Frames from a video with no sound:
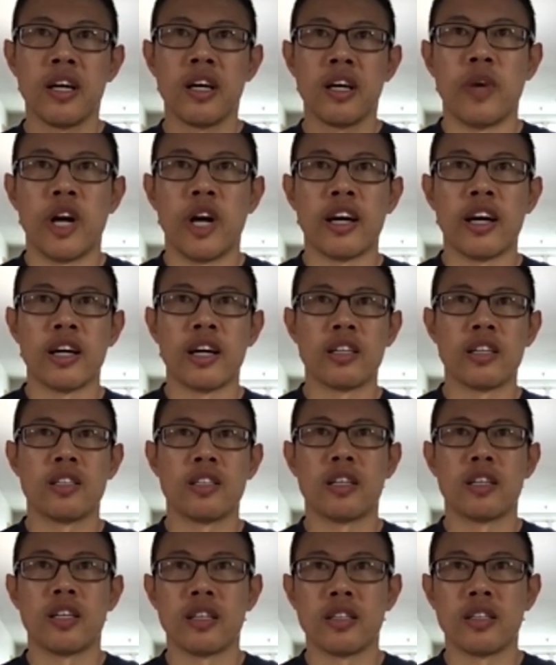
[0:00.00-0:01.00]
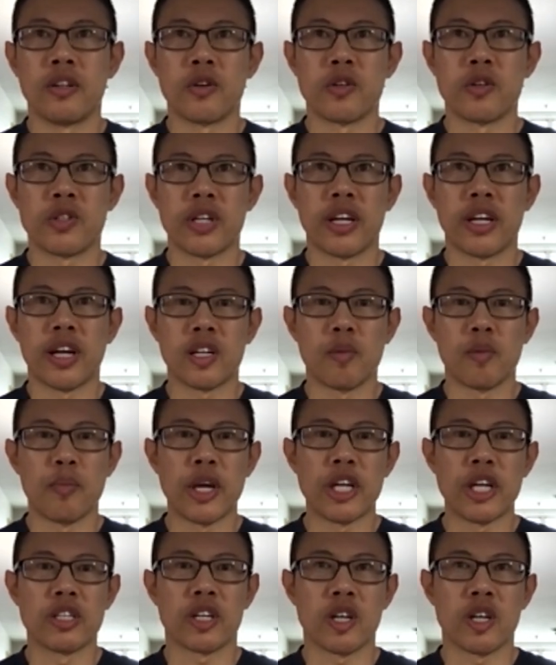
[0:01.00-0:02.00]
And there's another
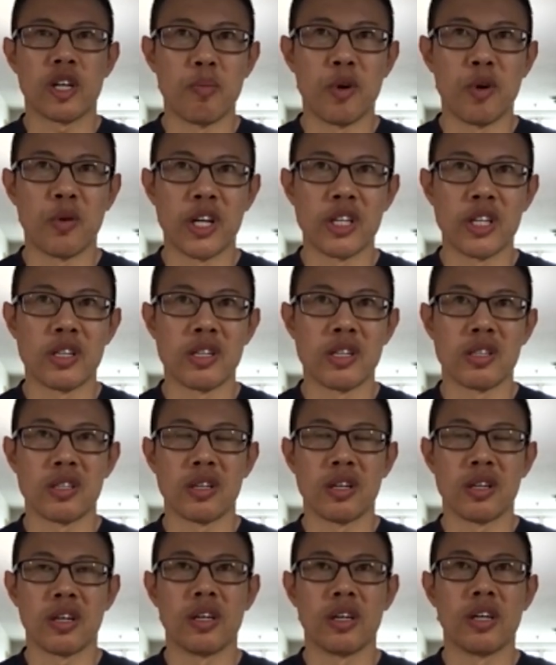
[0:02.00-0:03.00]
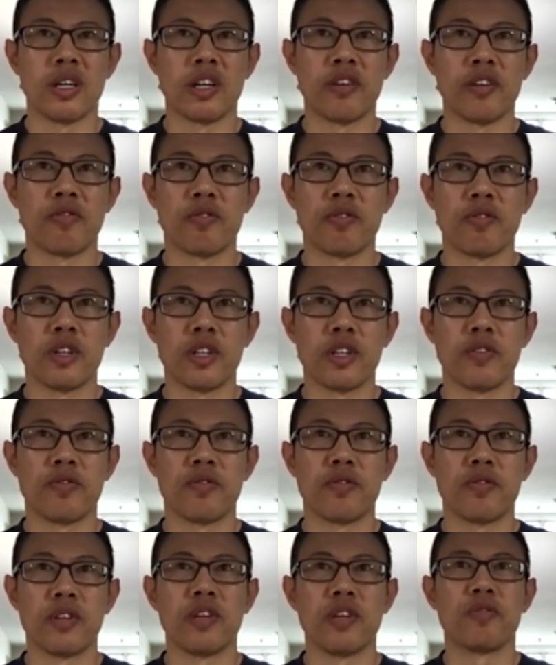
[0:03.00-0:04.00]
major component is
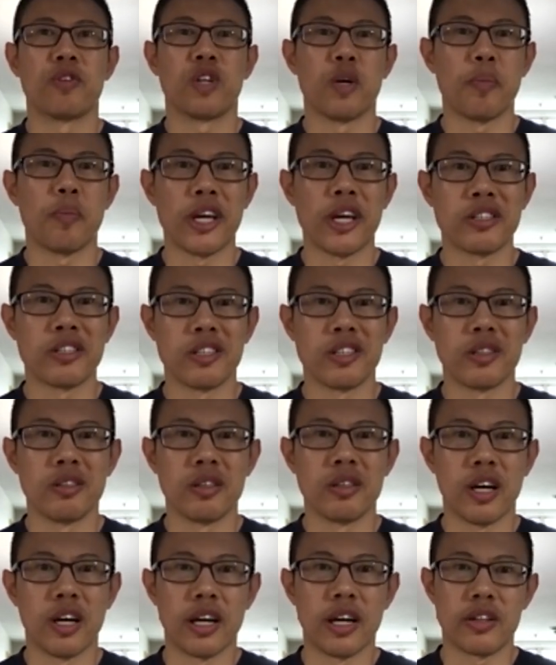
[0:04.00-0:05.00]
inflammation. I